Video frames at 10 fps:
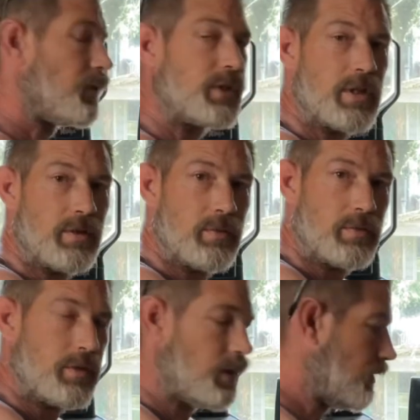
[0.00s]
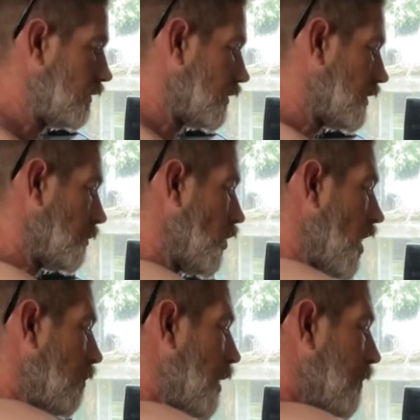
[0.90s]
with some
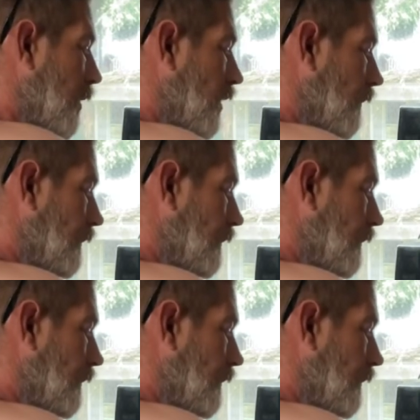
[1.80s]
ground pepper.